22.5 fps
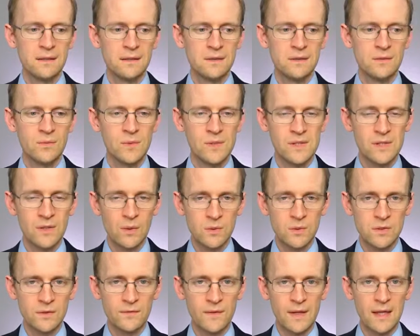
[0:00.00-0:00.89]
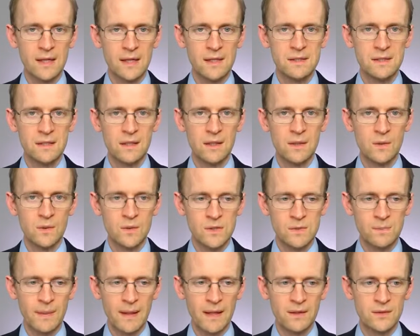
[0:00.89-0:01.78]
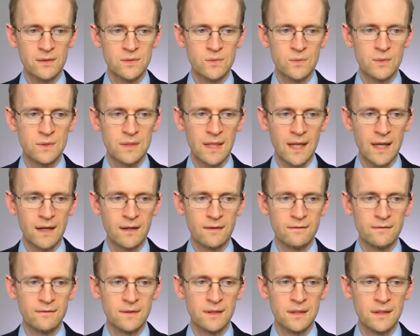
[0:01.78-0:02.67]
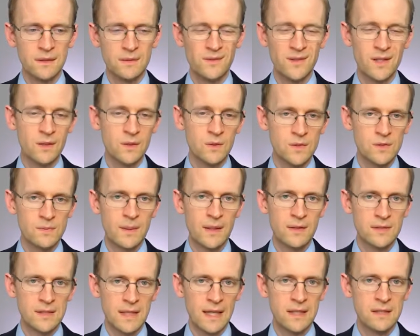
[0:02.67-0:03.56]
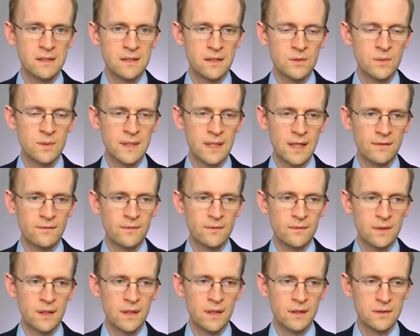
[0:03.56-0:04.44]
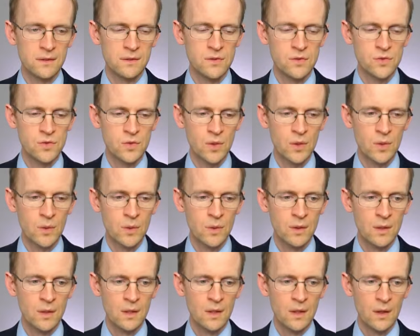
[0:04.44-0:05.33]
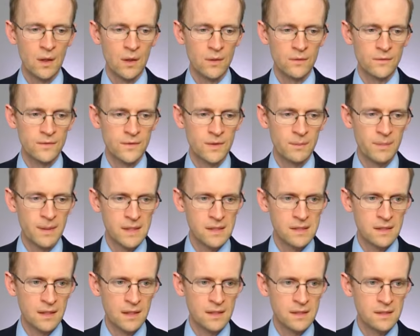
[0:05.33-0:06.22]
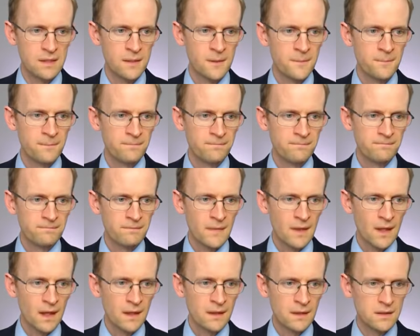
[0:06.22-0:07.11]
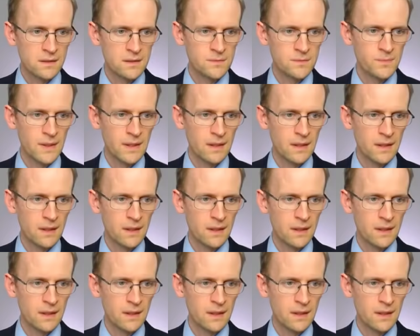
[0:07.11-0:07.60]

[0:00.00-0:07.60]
the result of it is that your spouse and you would have control of the business. And I'll just bring